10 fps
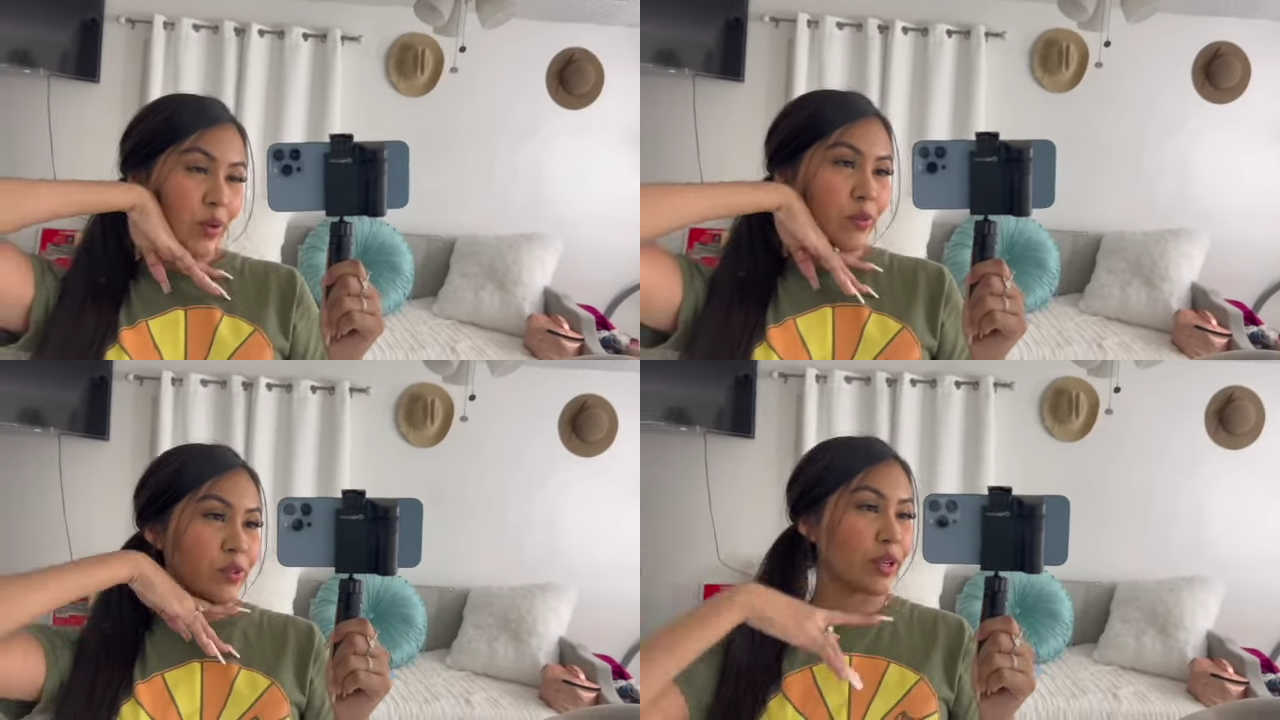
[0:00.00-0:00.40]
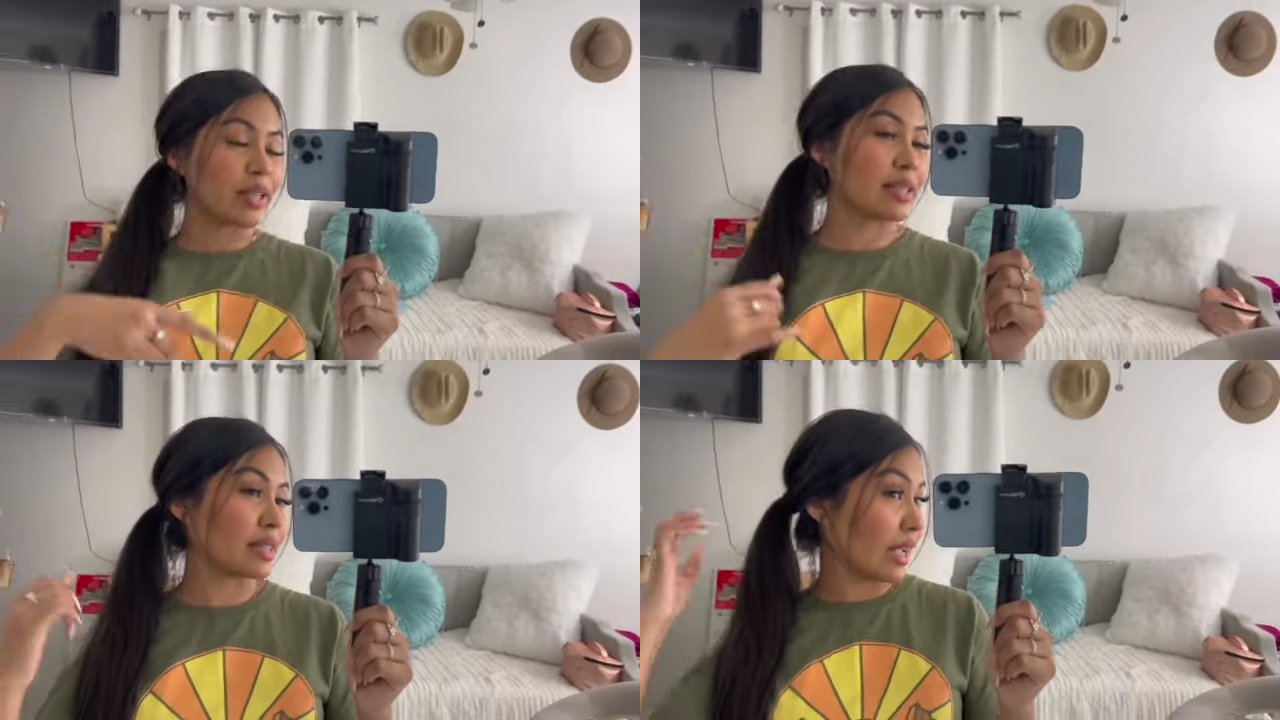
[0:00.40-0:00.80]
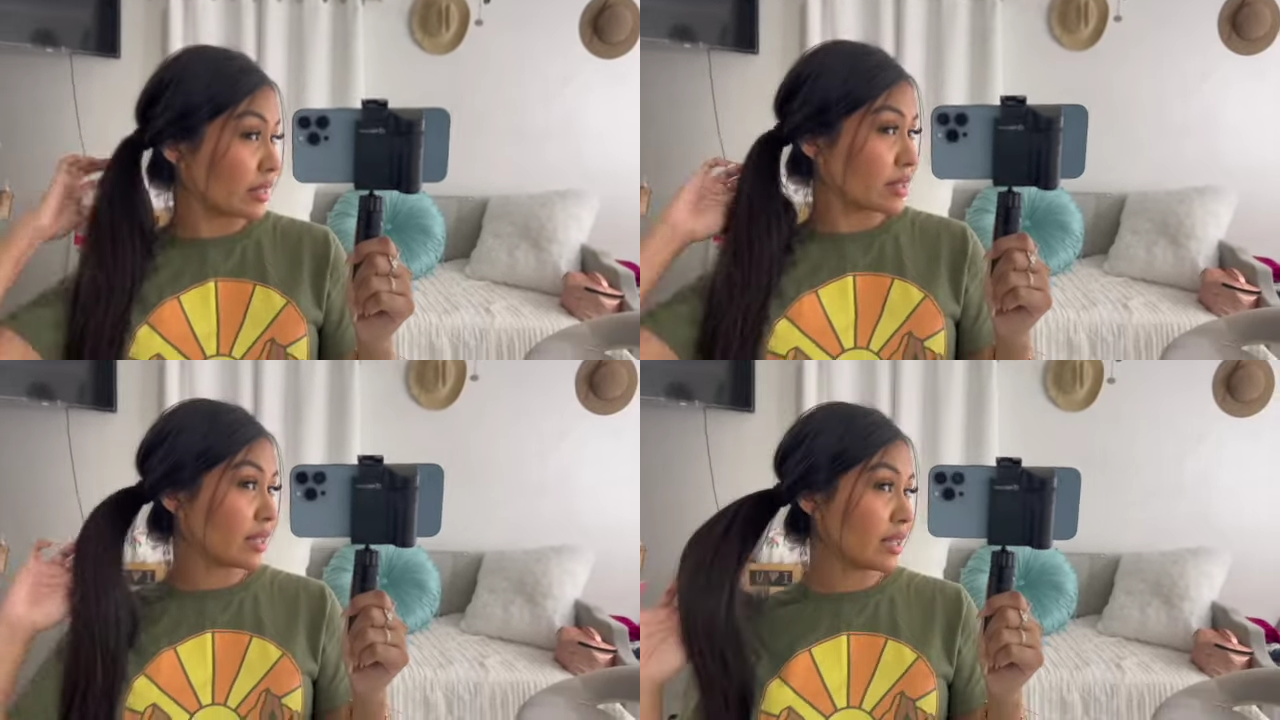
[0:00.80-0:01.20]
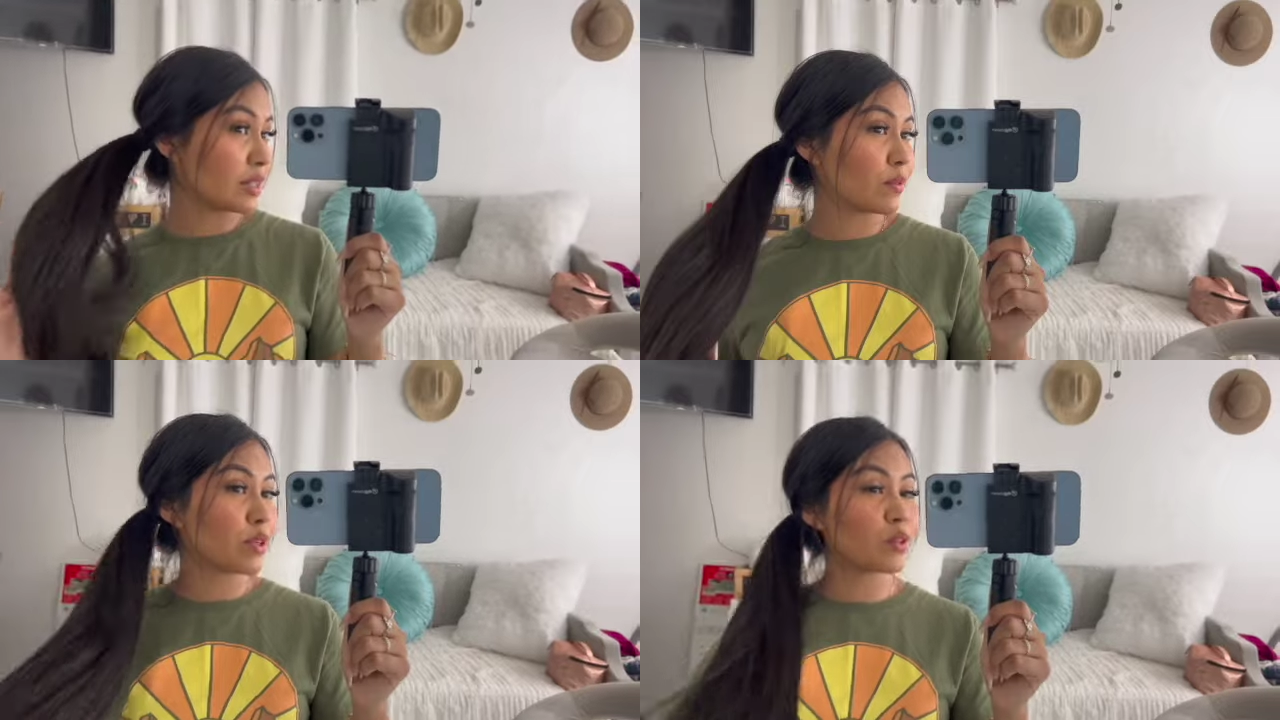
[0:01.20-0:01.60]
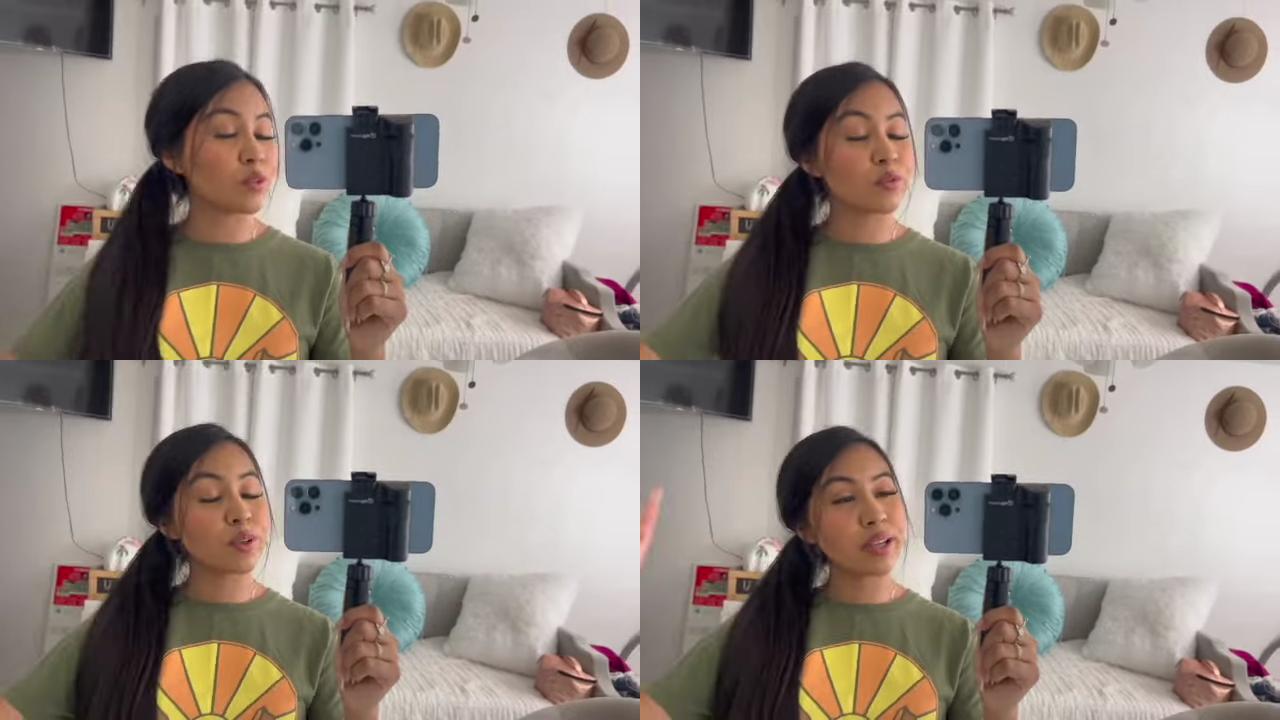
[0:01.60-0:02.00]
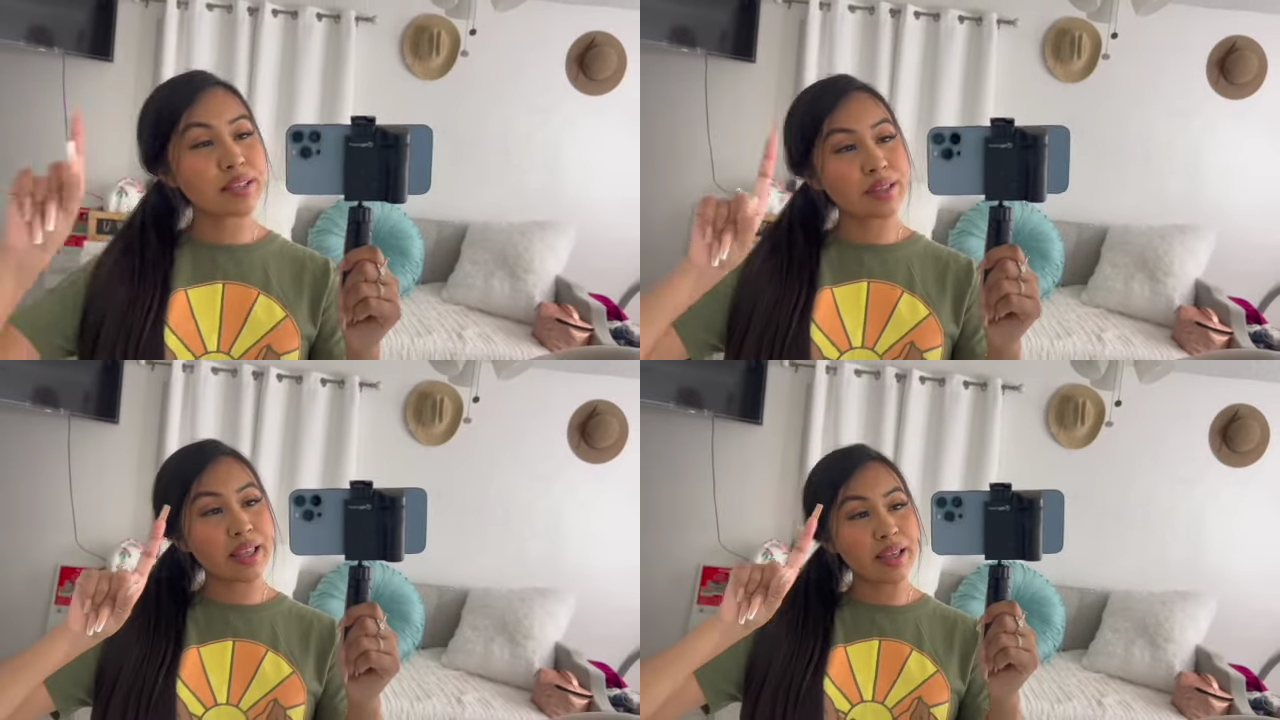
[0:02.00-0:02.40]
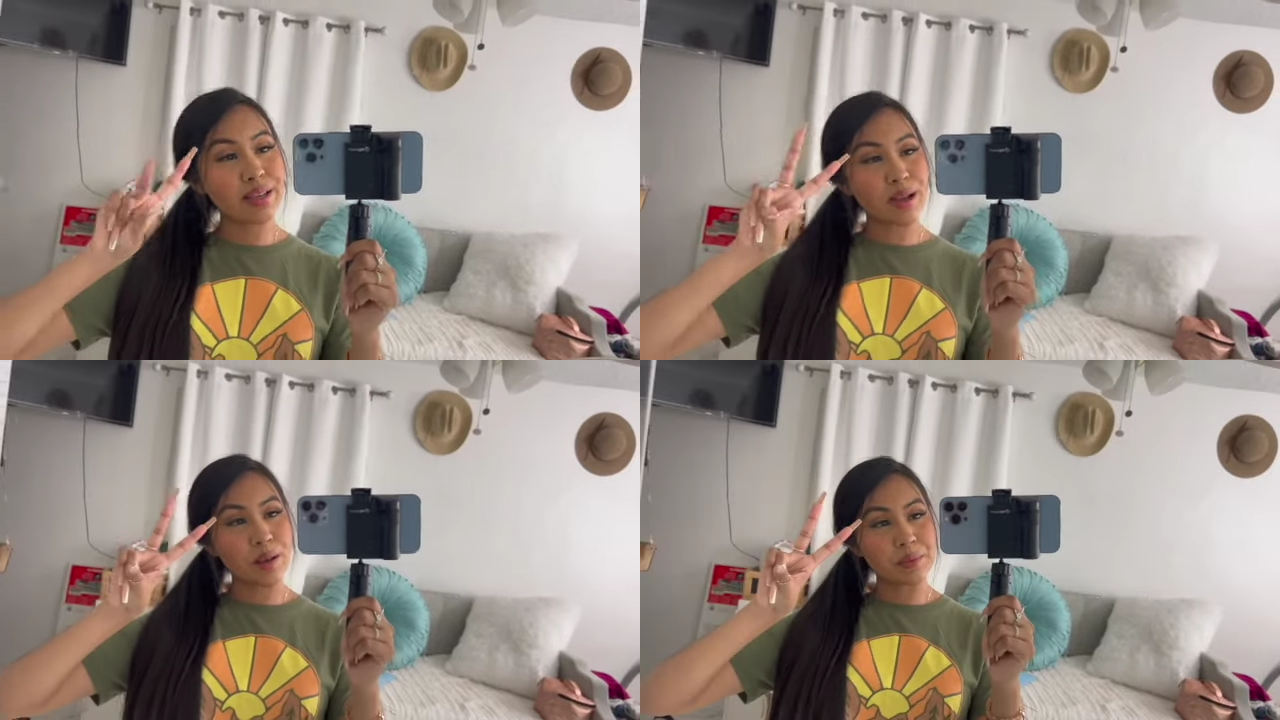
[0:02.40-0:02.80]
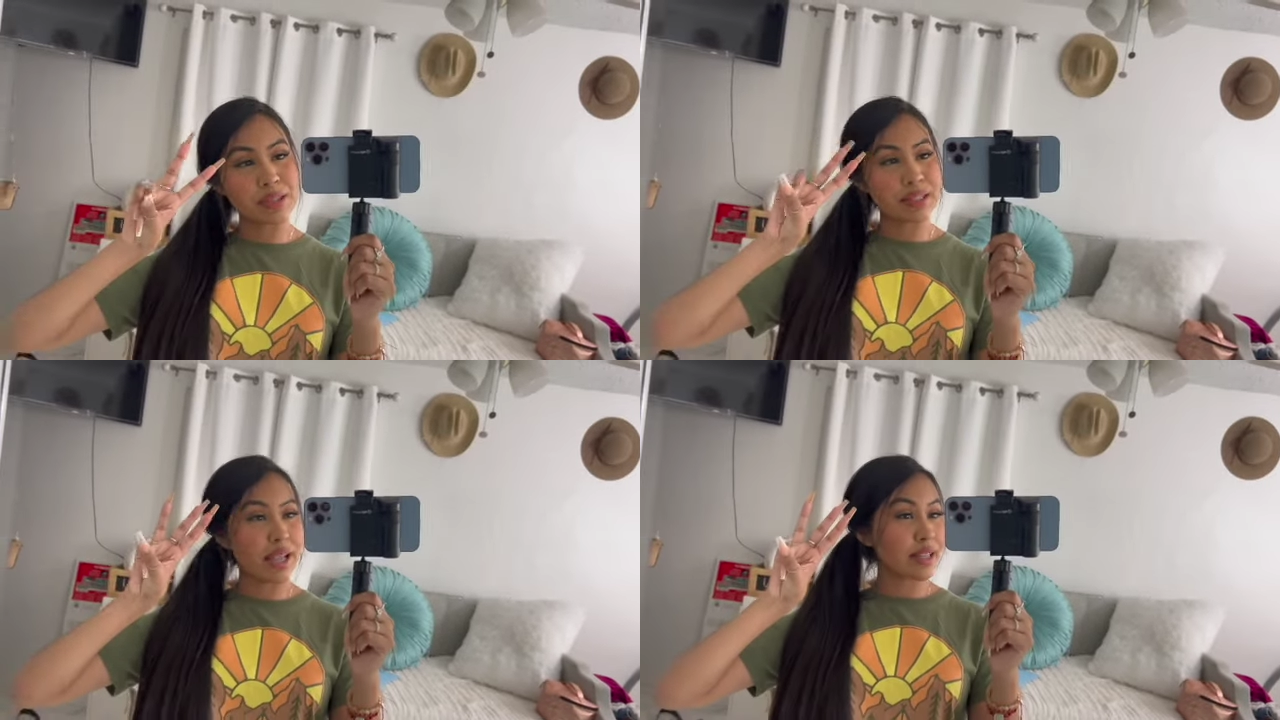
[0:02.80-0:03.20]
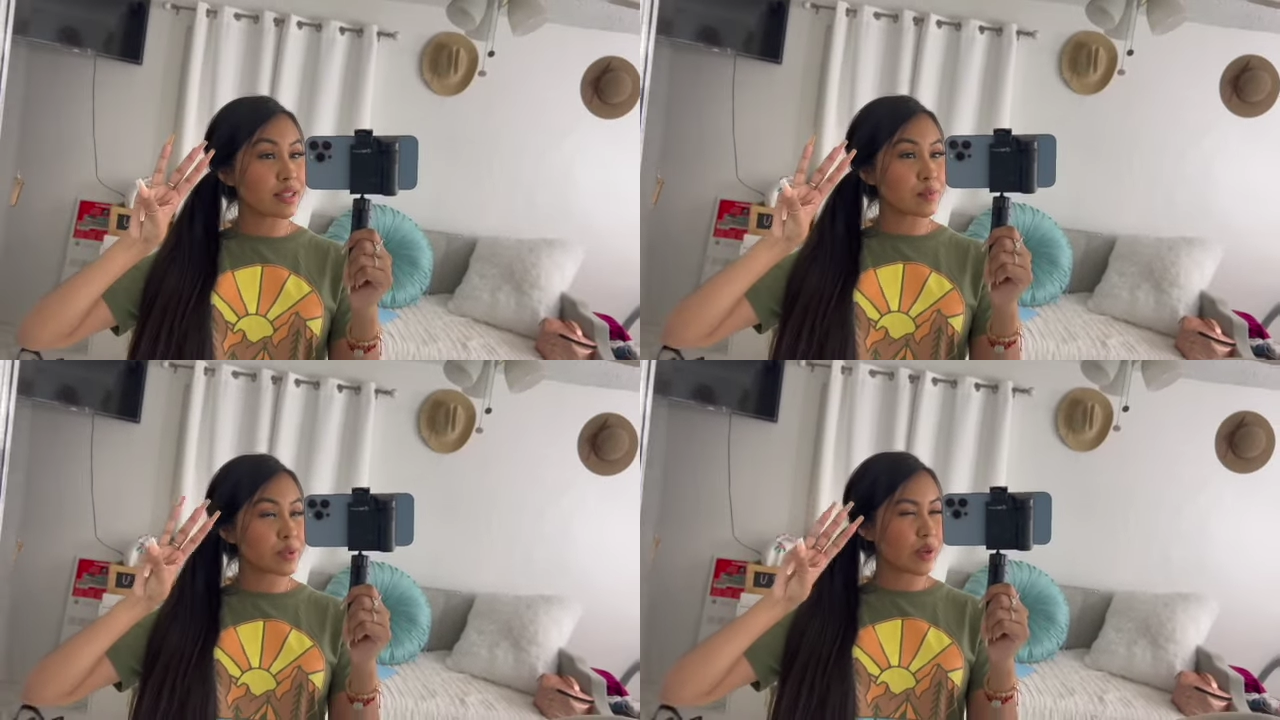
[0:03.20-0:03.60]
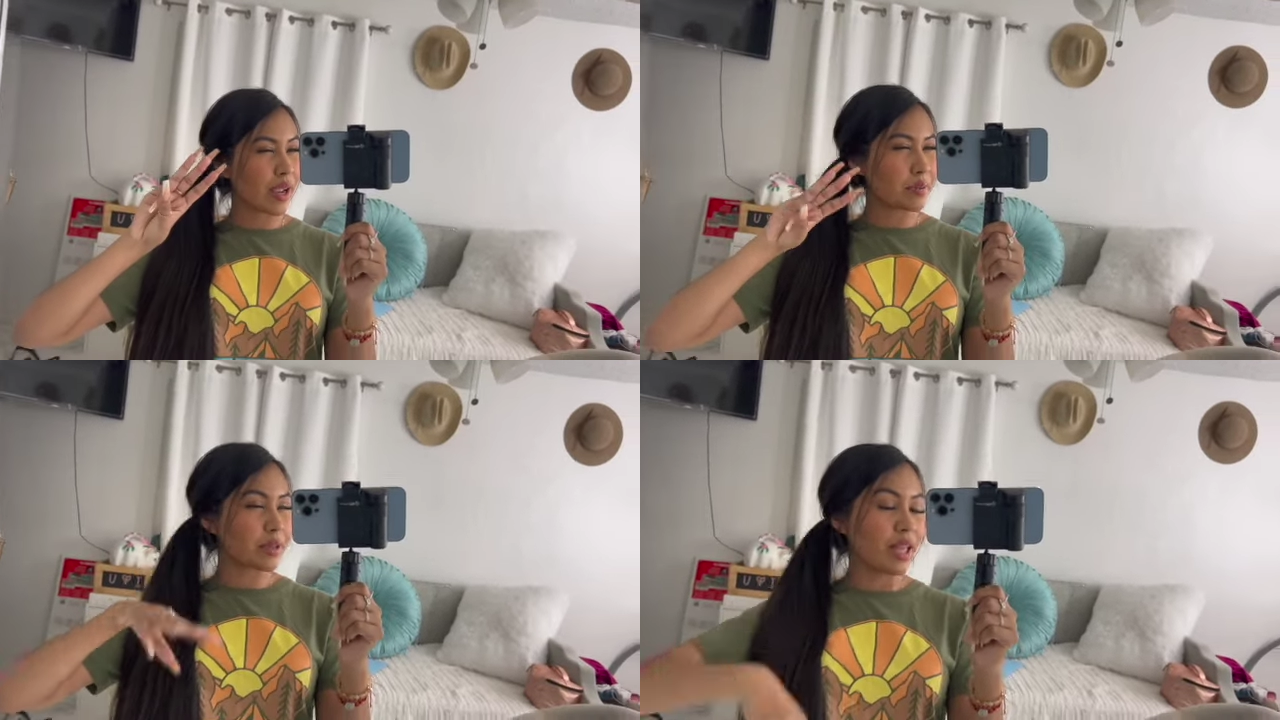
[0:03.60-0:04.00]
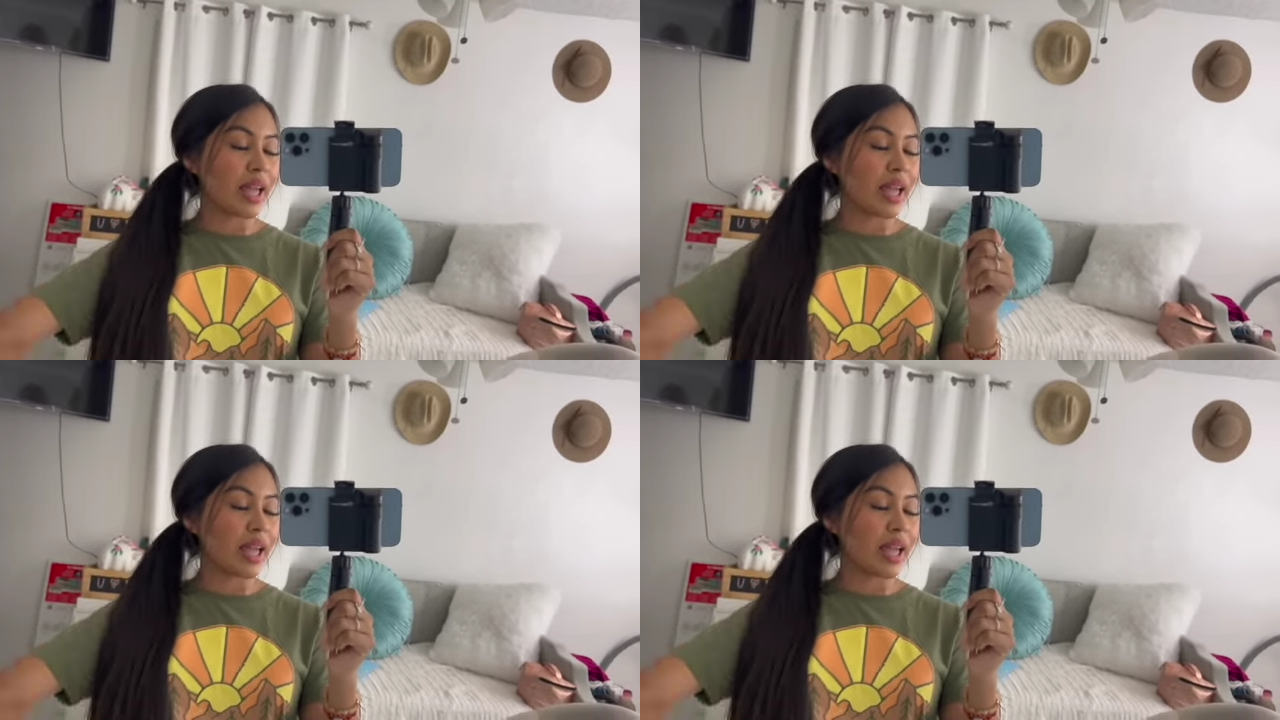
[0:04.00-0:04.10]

If you guys liked today's video, don't forget to like, comment, and subscribe.